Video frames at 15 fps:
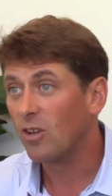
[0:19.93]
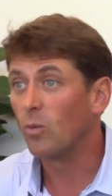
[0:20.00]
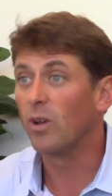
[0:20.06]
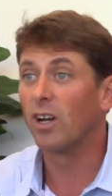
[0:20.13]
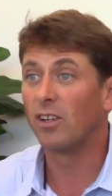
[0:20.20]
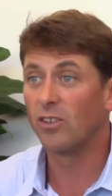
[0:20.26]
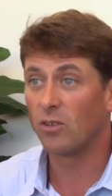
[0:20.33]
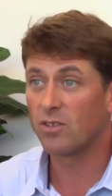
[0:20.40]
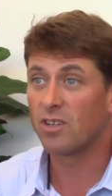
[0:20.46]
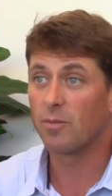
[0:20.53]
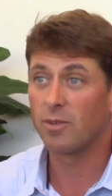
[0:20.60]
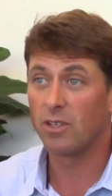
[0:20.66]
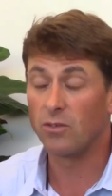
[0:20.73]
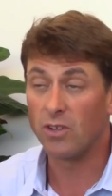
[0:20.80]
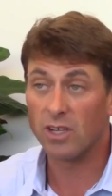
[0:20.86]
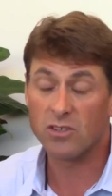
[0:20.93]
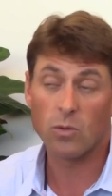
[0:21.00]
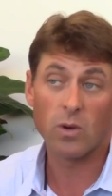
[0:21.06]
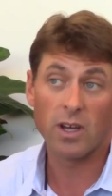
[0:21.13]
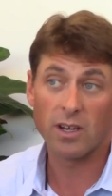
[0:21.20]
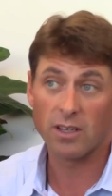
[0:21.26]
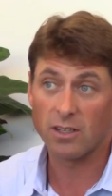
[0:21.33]
We all know somebody who doesn't
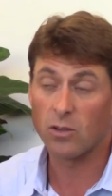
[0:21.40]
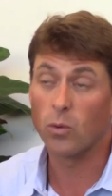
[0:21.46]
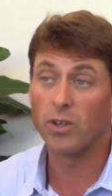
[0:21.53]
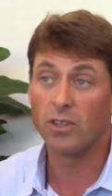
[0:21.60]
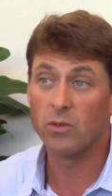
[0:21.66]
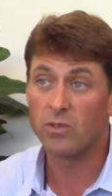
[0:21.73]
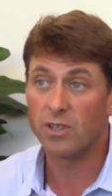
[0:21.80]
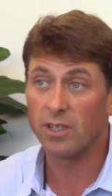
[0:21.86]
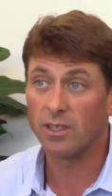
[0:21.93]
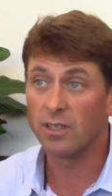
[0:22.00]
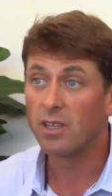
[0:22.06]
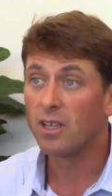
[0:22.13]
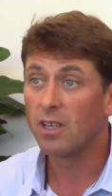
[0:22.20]
want to quit using